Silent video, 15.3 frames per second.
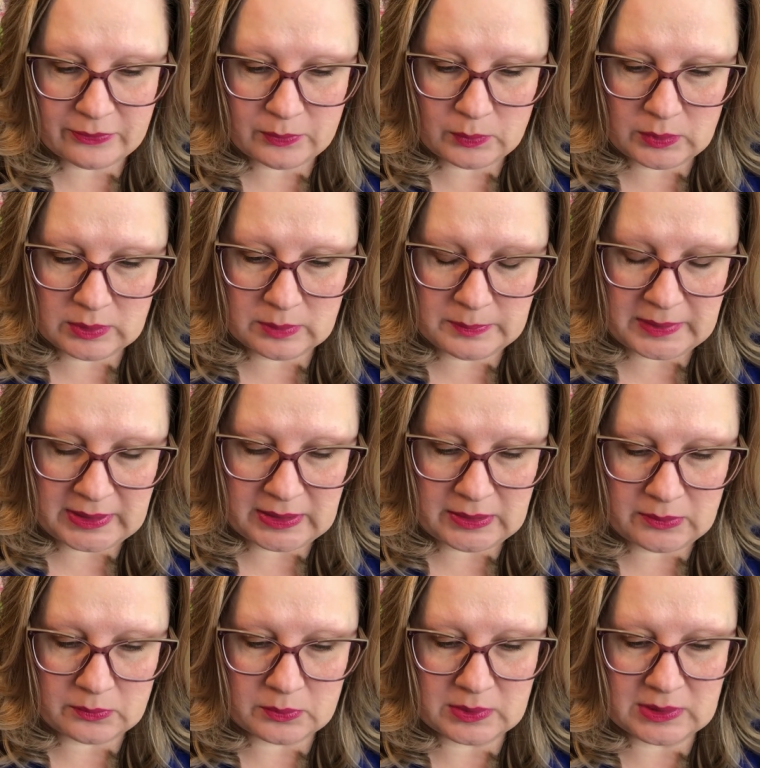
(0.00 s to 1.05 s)
will
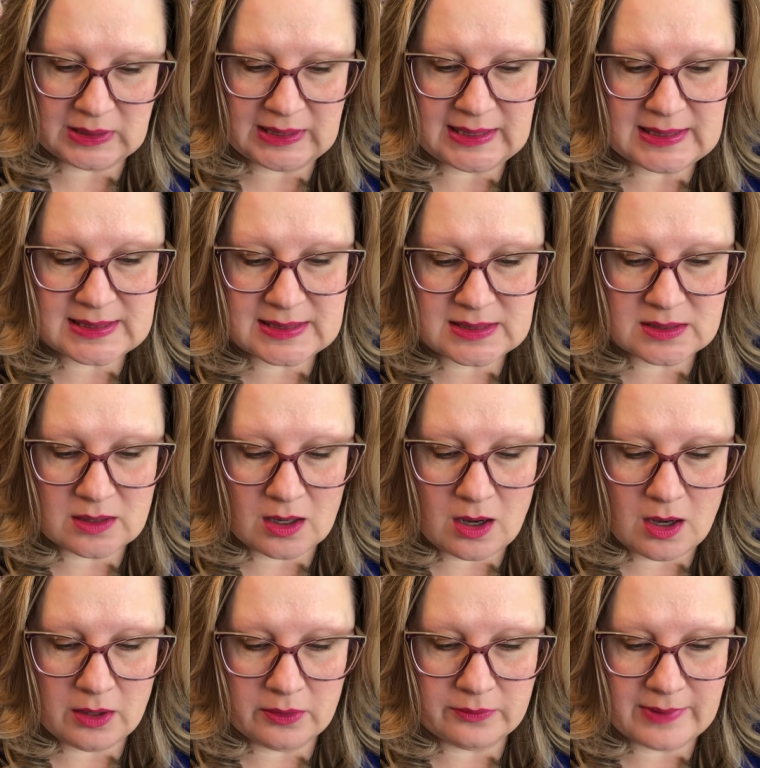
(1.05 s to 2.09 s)
be released
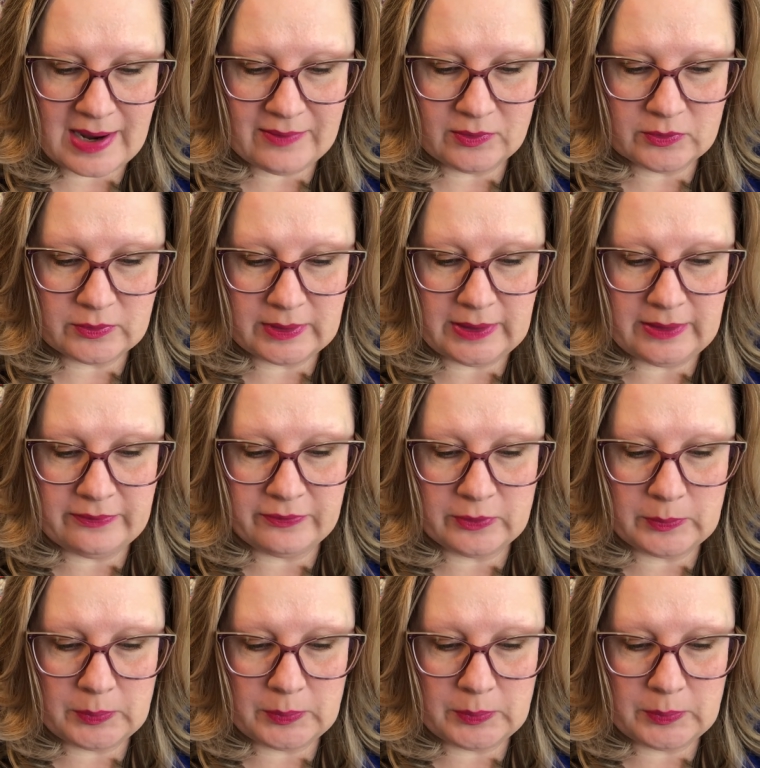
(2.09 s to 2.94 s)
on Ravelry for